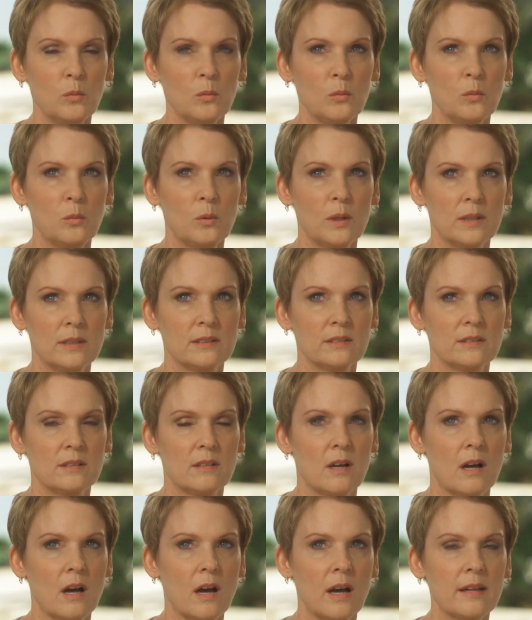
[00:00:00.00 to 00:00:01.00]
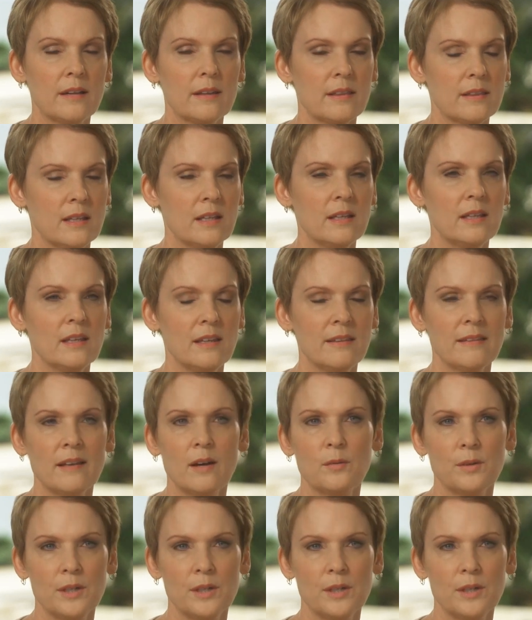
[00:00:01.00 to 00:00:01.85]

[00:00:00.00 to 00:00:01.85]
was not thinking that